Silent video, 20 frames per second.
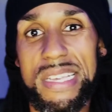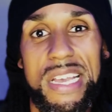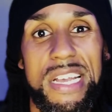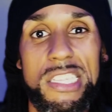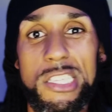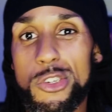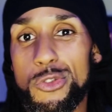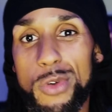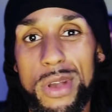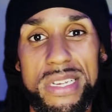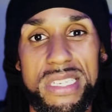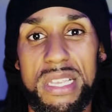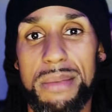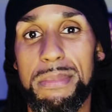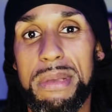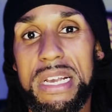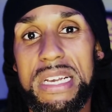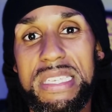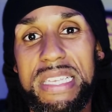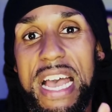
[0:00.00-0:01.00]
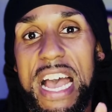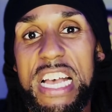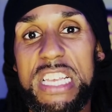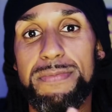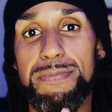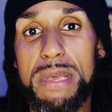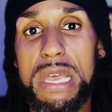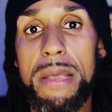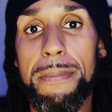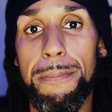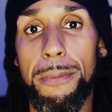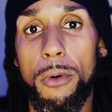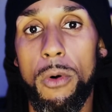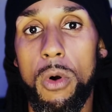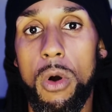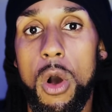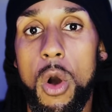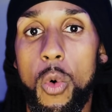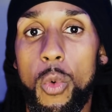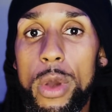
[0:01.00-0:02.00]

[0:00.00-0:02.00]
interesting because as people,